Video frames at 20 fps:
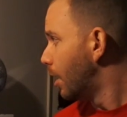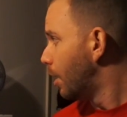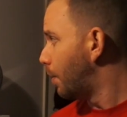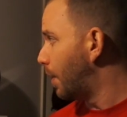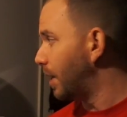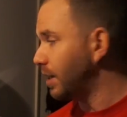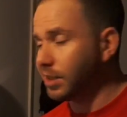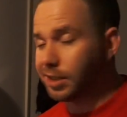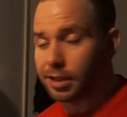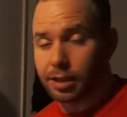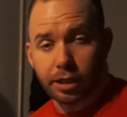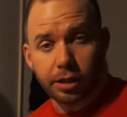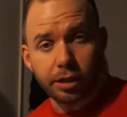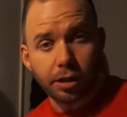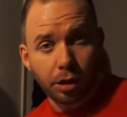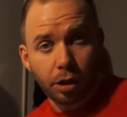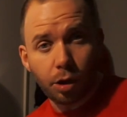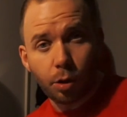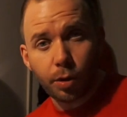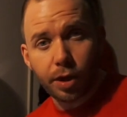Basically,
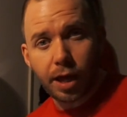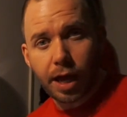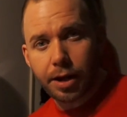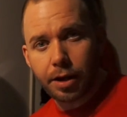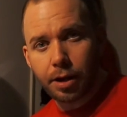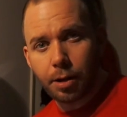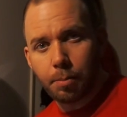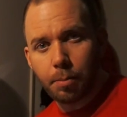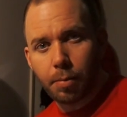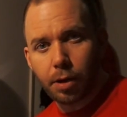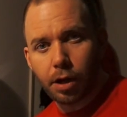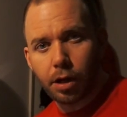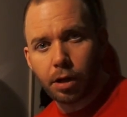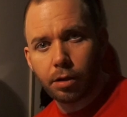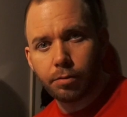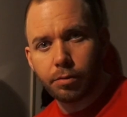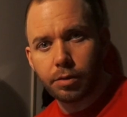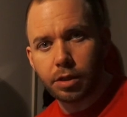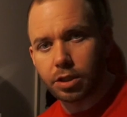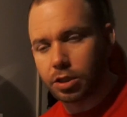the lower that number,
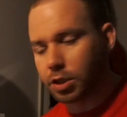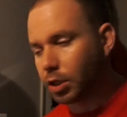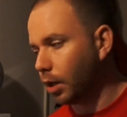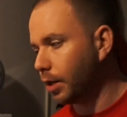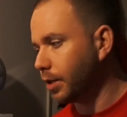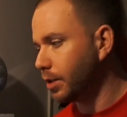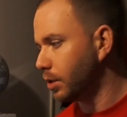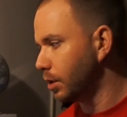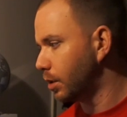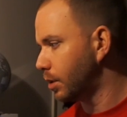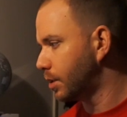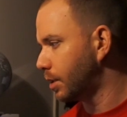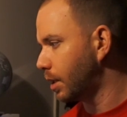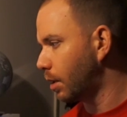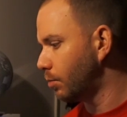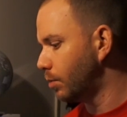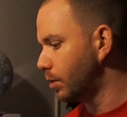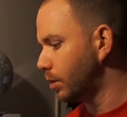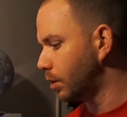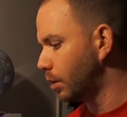the tighter the
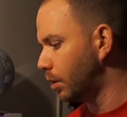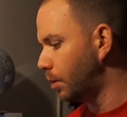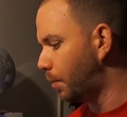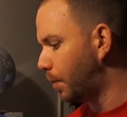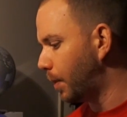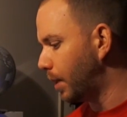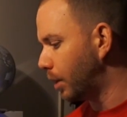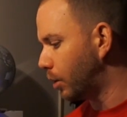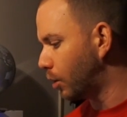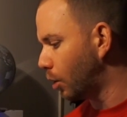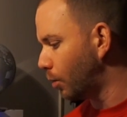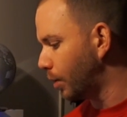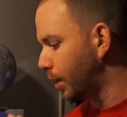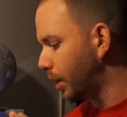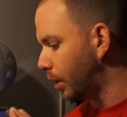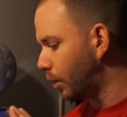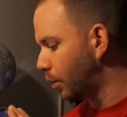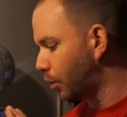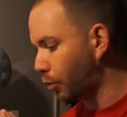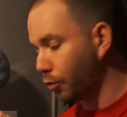sound is going to be.
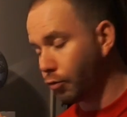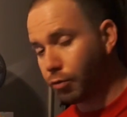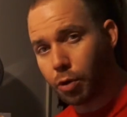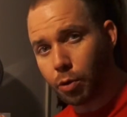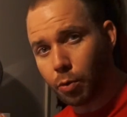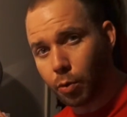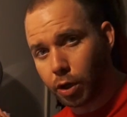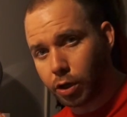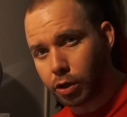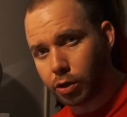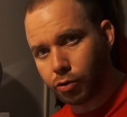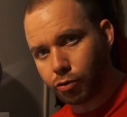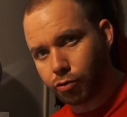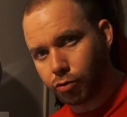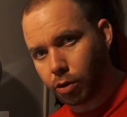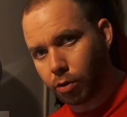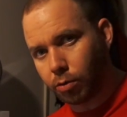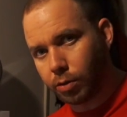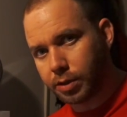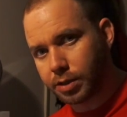Going through a
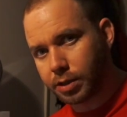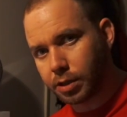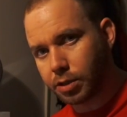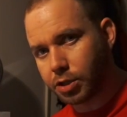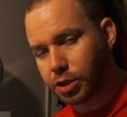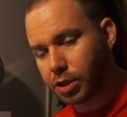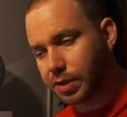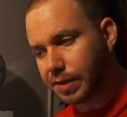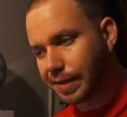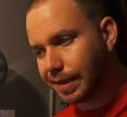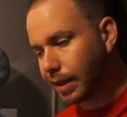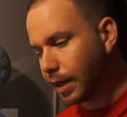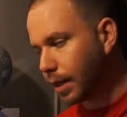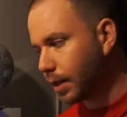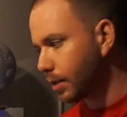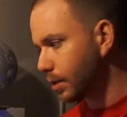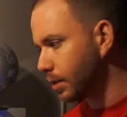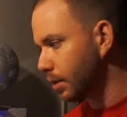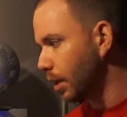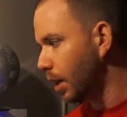controller such as
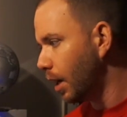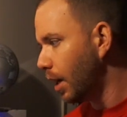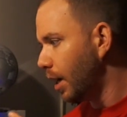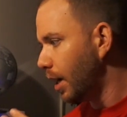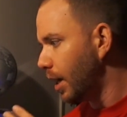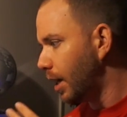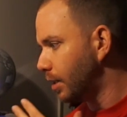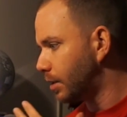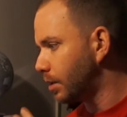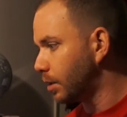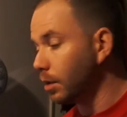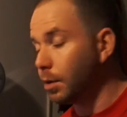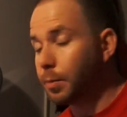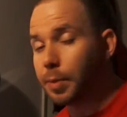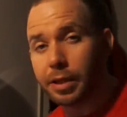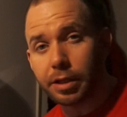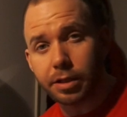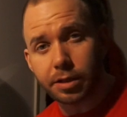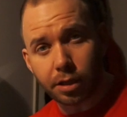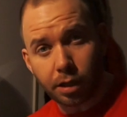this, it's going to
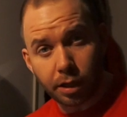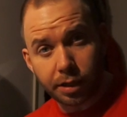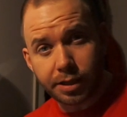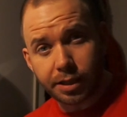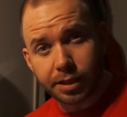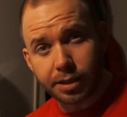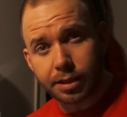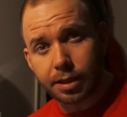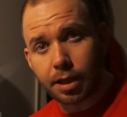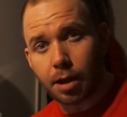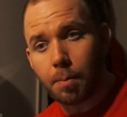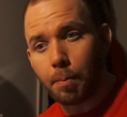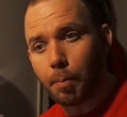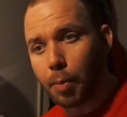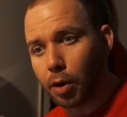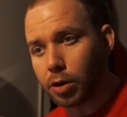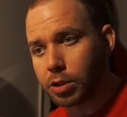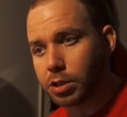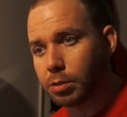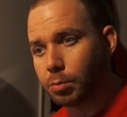be the tightest sound
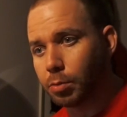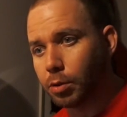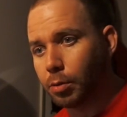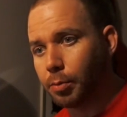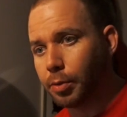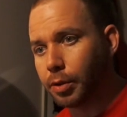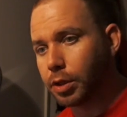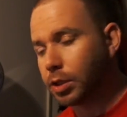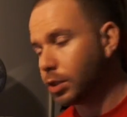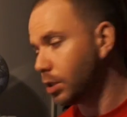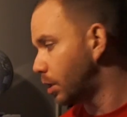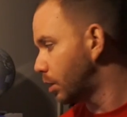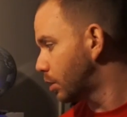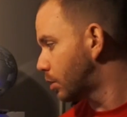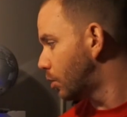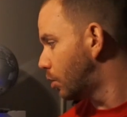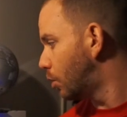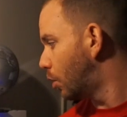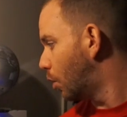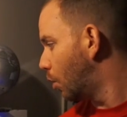possible because there's
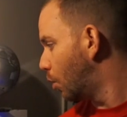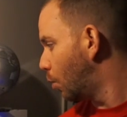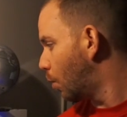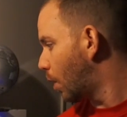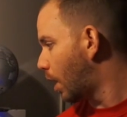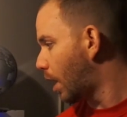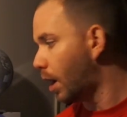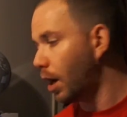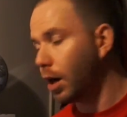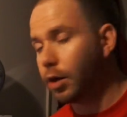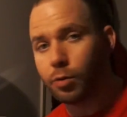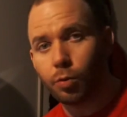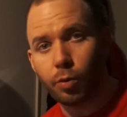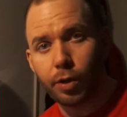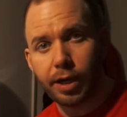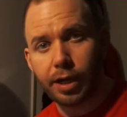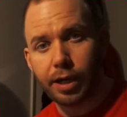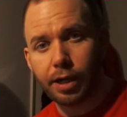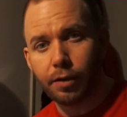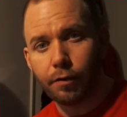no
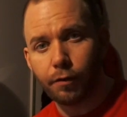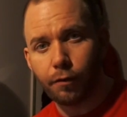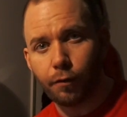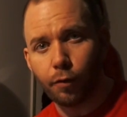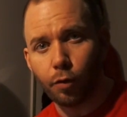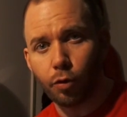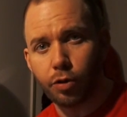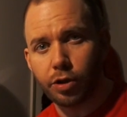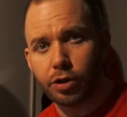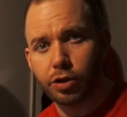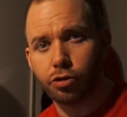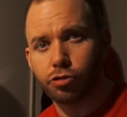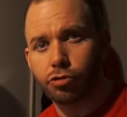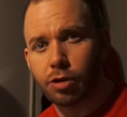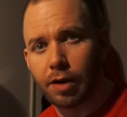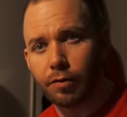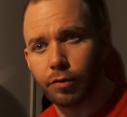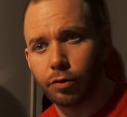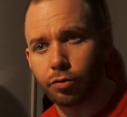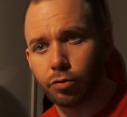hardware for it to
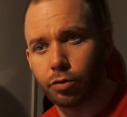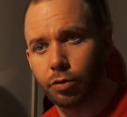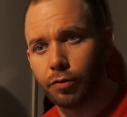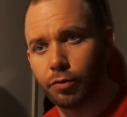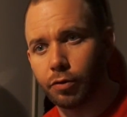travel through.